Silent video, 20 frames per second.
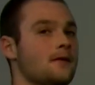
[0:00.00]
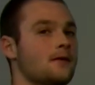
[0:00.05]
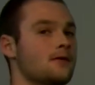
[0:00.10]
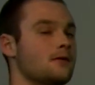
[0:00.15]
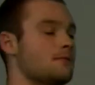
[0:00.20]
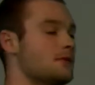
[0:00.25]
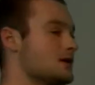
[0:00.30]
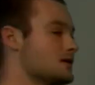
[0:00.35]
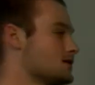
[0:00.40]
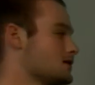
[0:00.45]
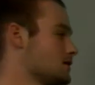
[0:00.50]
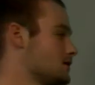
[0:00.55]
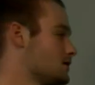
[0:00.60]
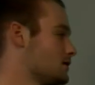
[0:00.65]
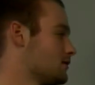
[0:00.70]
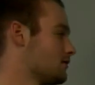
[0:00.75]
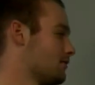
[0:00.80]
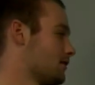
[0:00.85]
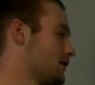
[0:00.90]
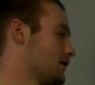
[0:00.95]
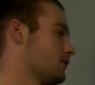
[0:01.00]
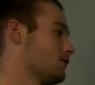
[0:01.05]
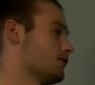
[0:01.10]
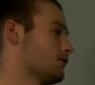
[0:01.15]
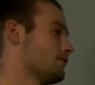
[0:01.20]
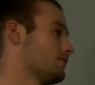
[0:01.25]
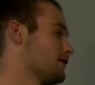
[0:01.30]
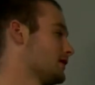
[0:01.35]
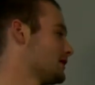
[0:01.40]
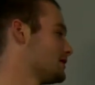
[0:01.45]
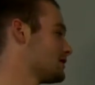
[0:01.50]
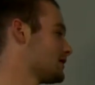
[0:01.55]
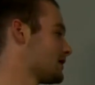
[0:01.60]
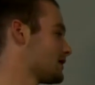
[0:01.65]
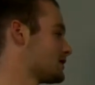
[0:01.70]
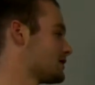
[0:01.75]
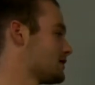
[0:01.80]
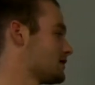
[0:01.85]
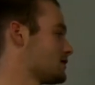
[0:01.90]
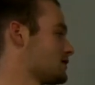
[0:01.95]
message, the plain
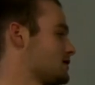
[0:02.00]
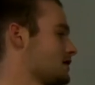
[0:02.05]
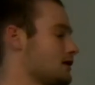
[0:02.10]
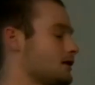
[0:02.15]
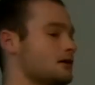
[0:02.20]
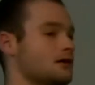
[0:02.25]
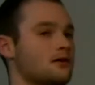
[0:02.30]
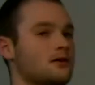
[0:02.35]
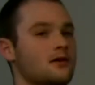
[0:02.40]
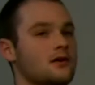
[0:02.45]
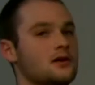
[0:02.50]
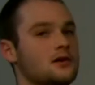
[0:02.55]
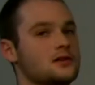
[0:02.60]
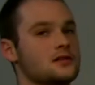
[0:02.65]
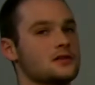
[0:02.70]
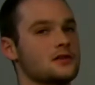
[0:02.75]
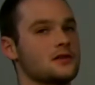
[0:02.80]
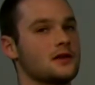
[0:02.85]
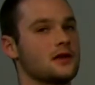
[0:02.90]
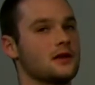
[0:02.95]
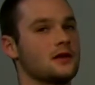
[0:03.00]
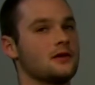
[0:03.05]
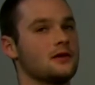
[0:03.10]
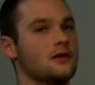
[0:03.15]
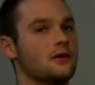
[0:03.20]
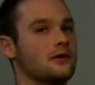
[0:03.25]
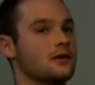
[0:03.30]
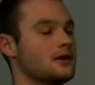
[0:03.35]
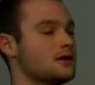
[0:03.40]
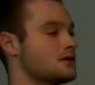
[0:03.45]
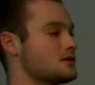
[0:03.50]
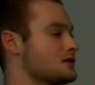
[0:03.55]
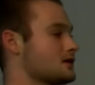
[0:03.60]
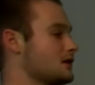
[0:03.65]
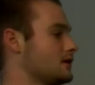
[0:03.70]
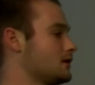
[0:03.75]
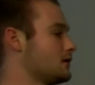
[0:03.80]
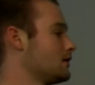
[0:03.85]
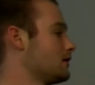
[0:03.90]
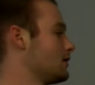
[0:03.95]
text that you're sending across, so that no one else
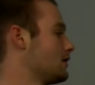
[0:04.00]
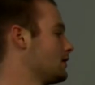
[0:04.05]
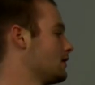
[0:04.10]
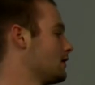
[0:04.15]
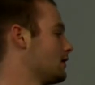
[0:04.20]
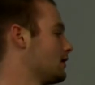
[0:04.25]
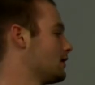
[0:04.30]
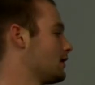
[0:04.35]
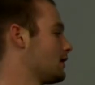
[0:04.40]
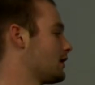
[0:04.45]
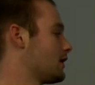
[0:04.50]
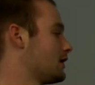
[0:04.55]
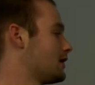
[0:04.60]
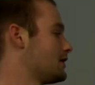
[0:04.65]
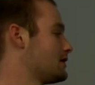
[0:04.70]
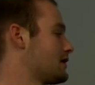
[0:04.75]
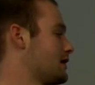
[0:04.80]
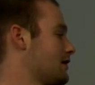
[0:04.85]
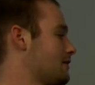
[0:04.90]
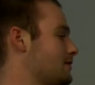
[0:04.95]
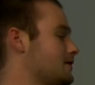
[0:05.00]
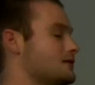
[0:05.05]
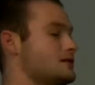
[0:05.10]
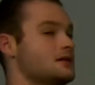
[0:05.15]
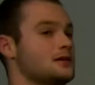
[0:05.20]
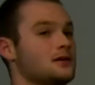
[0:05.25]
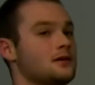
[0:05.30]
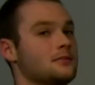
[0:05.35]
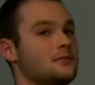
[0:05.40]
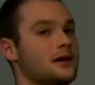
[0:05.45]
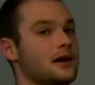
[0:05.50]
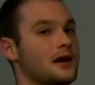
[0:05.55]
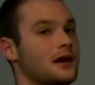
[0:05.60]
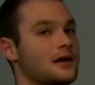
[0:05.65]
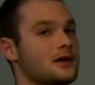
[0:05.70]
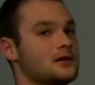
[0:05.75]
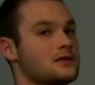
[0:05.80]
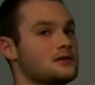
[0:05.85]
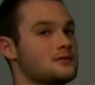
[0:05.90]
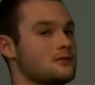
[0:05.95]
can kind of tap into your
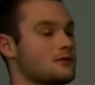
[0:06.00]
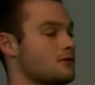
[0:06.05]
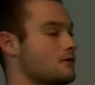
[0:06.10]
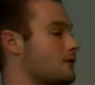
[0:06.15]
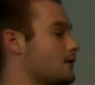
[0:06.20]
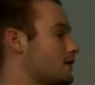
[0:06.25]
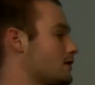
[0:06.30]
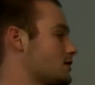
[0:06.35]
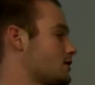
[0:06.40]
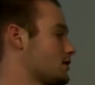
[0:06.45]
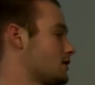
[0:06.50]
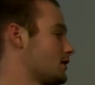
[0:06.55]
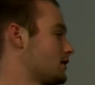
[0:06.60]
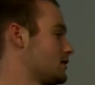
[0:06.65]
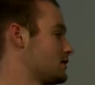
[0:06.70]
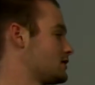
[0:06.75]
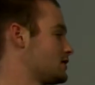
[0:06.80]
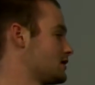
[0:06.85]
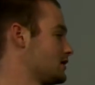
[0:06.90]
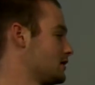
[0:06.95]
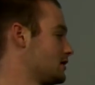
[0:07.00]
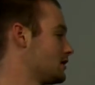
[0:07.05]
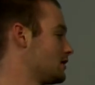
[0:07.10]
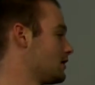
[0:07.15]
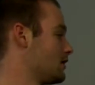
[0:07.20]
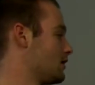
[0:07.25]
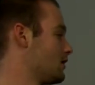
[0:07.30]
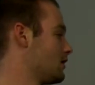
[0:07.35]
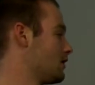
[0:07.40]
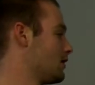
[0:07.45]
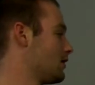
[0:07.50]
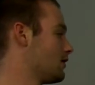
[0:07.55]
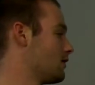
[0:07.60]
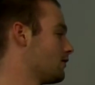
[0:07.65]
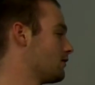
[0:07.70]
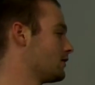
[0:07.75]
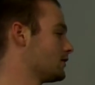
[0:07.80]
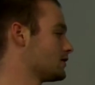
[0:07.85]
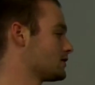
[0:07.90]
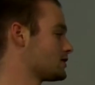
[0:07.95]
packets with Wireshark and see
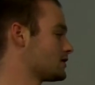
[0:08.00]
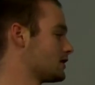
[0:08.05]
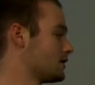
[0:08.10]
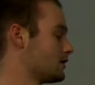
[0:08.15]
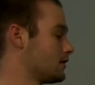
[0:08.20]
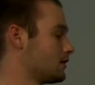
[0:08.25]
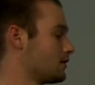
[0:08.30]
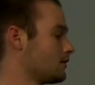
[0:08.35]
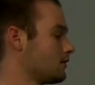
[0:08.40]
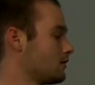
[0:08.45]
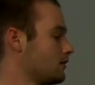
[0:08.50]
what you're sending.